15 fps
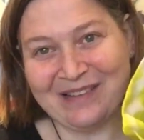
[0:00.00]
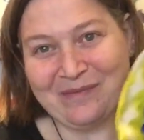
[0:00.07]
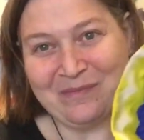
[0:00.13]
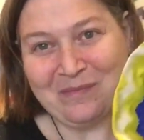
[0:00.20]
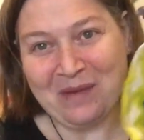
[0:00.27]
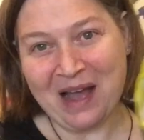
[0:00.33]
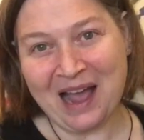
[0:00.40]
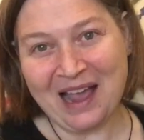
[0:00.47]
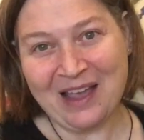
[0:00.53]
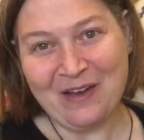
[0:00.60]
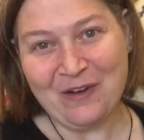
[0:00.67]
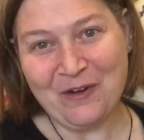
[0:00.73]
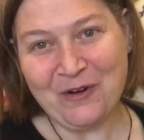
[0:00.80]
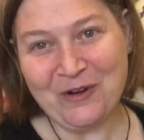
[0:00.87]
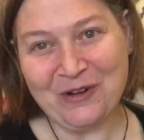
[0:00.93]
my
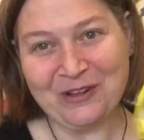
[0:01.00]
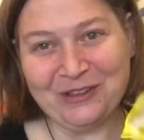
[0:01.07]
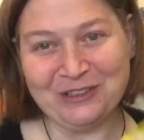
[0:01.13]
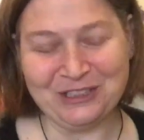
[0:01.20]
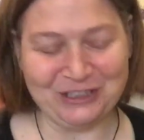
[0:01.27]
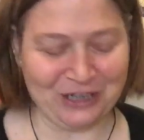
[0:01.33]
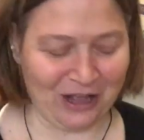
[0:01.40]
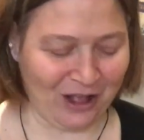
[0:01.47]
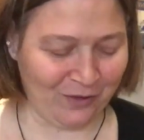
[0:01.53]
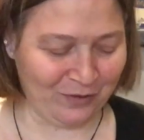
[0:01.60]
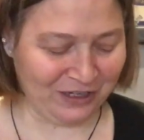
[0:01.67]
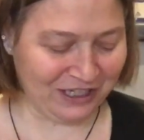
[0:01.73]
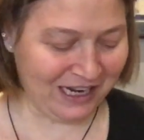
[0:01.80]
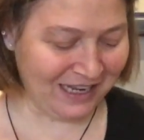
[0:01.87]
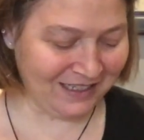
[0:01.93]
oracle shawl,
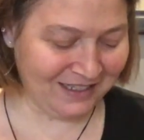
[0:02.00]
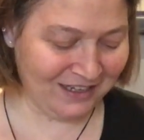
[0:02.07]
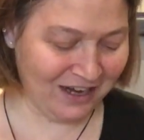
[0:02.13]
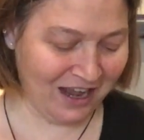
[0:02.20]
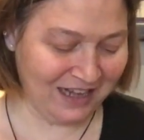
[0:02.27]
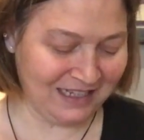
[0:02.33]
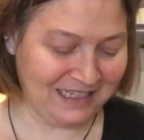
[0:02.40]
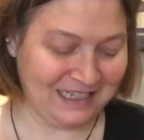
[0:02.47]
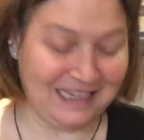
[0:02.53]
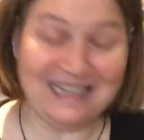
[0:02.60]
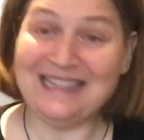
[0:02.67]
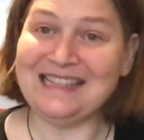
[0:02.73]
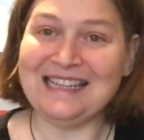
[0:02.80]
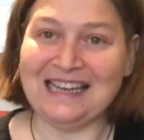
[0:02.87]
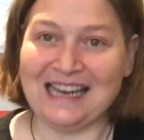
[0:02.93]
which has not
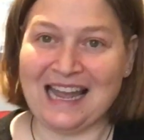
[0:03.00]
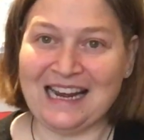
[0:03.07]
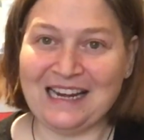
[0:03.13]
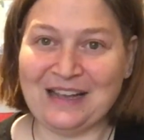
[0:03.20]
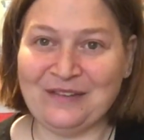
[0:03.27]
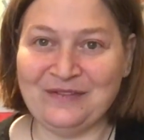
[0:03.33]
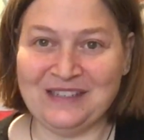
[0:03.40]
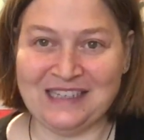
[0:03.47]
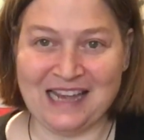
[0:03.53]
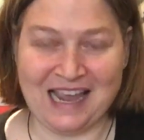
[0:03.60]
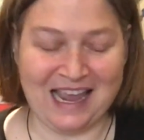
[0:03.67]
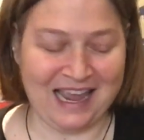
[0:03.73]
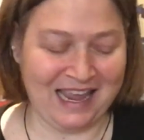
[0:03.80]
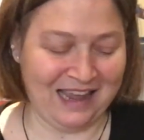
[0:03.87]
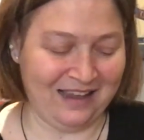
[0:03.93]
seen the light of
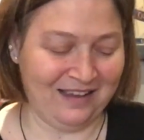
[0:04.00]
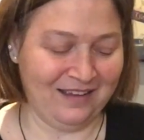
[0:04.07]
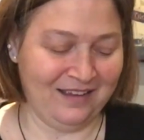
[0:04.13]
day